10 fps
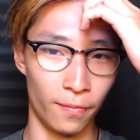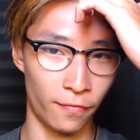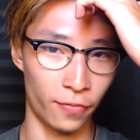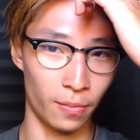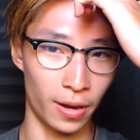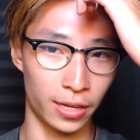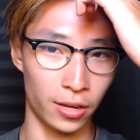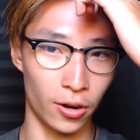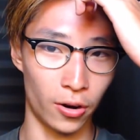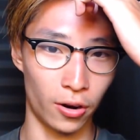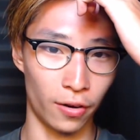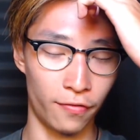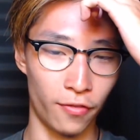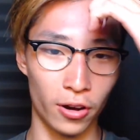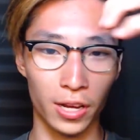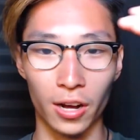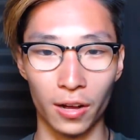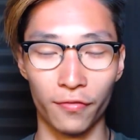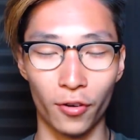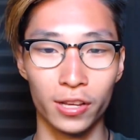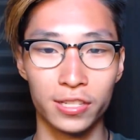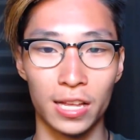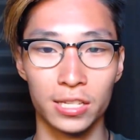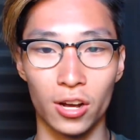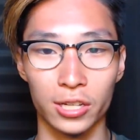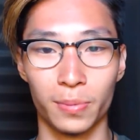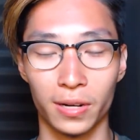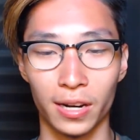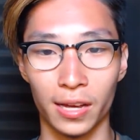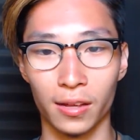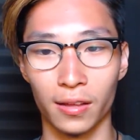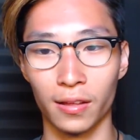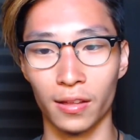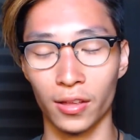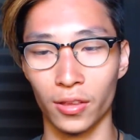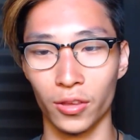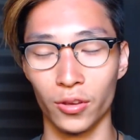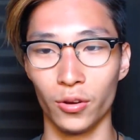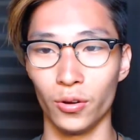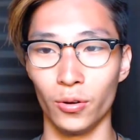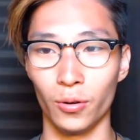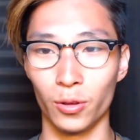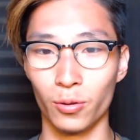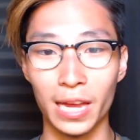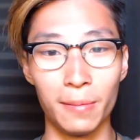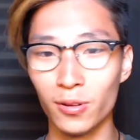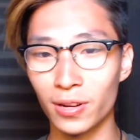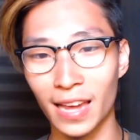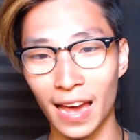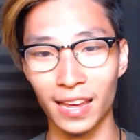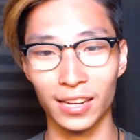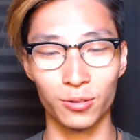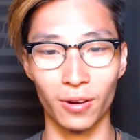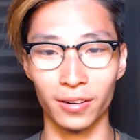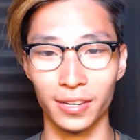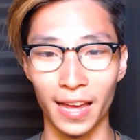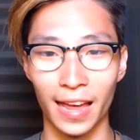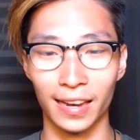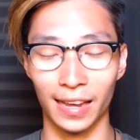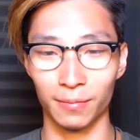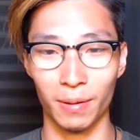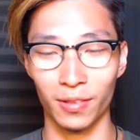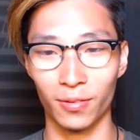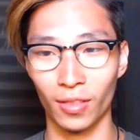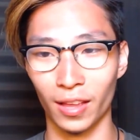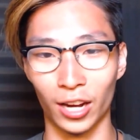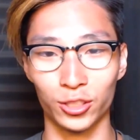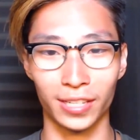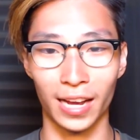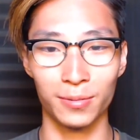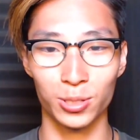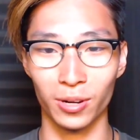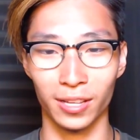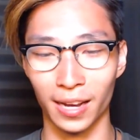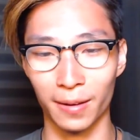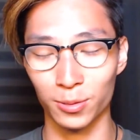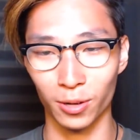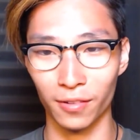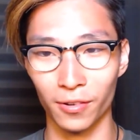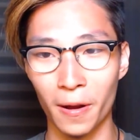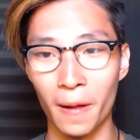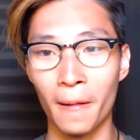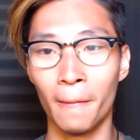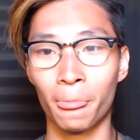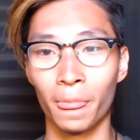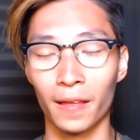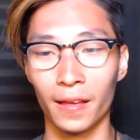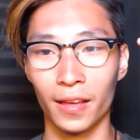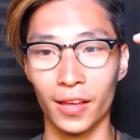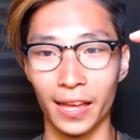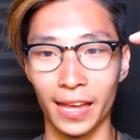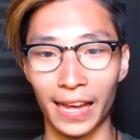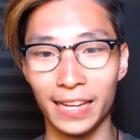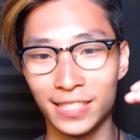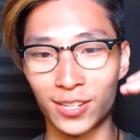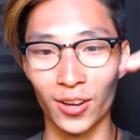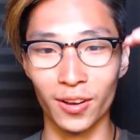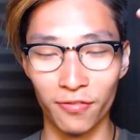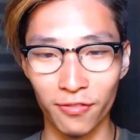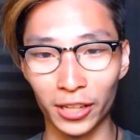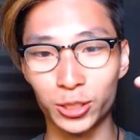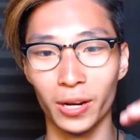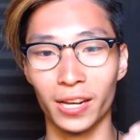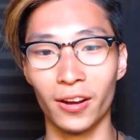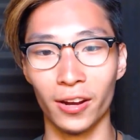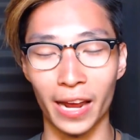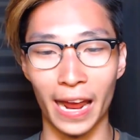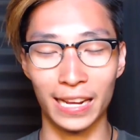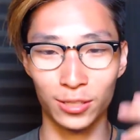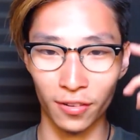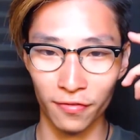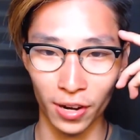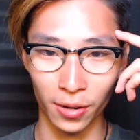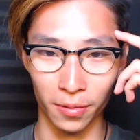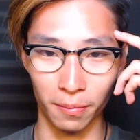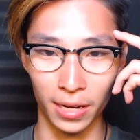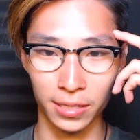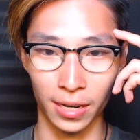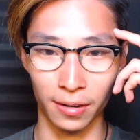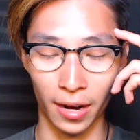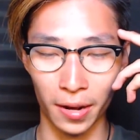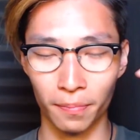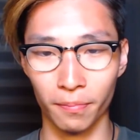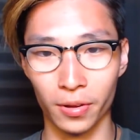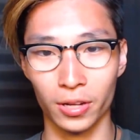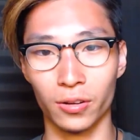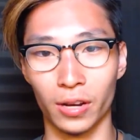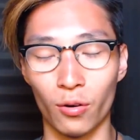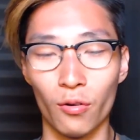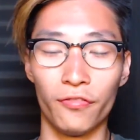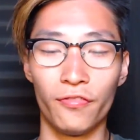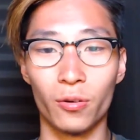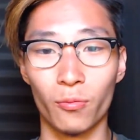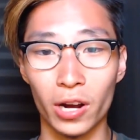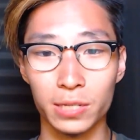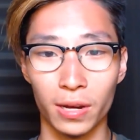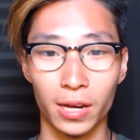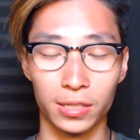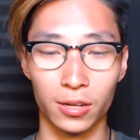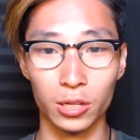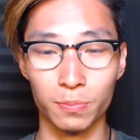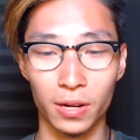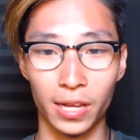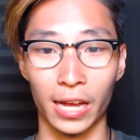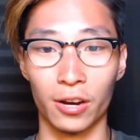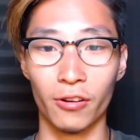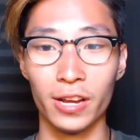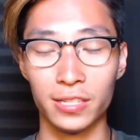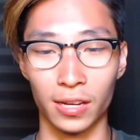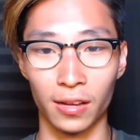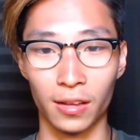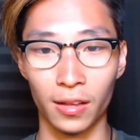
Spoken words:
from your 40 cents cost per click, you keep looking at it throughout the day, maybe 100 times, 20 times, whatever, it's gonna fluctuate here and there, and it's gonna fuck up your mindset, right? Because you're like, oh fuck, why is my cost per click increasing?